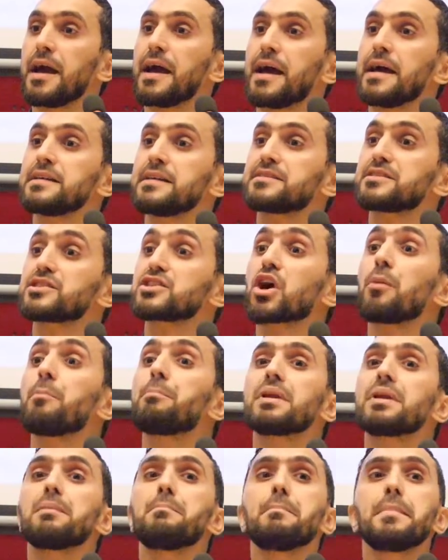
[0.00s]
is
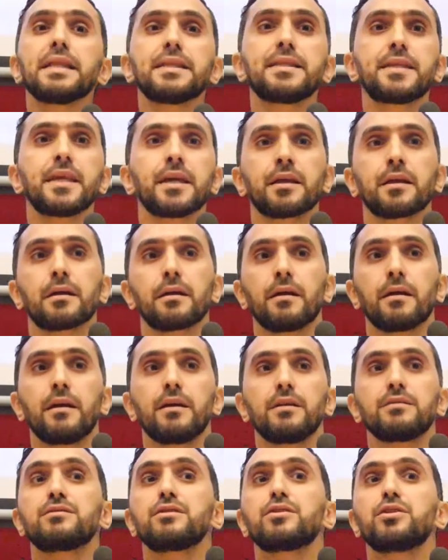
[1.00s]
complementing
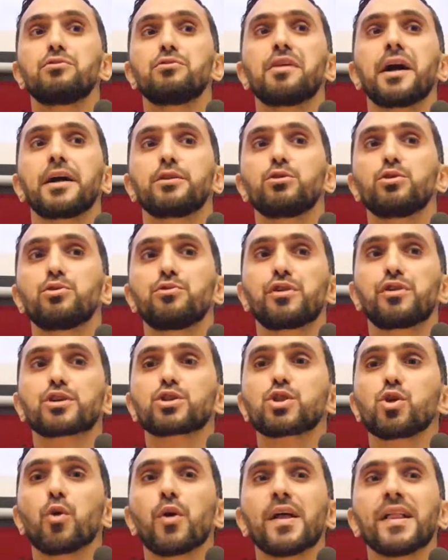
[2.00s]
the divine
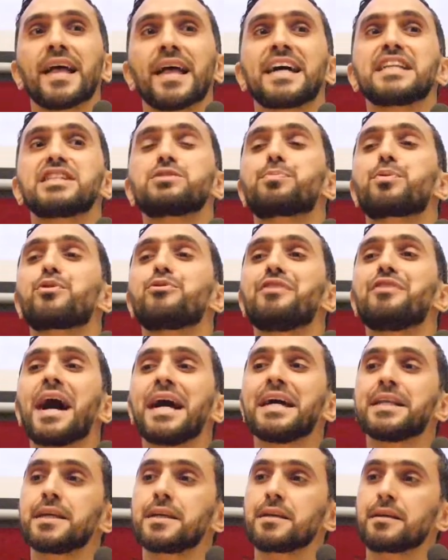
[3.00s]
universal will and is
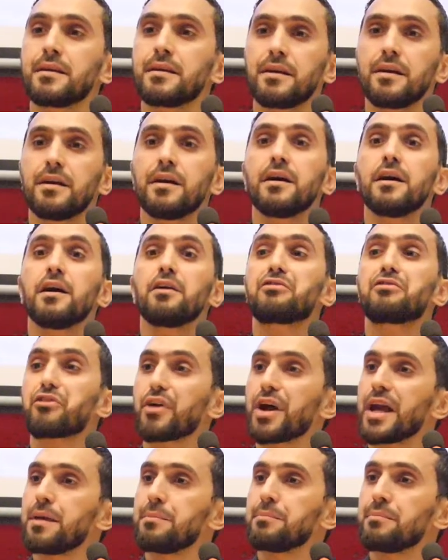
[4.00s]
providing a
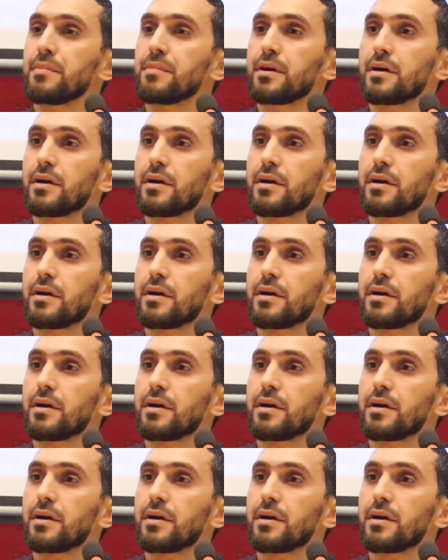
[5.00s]
frame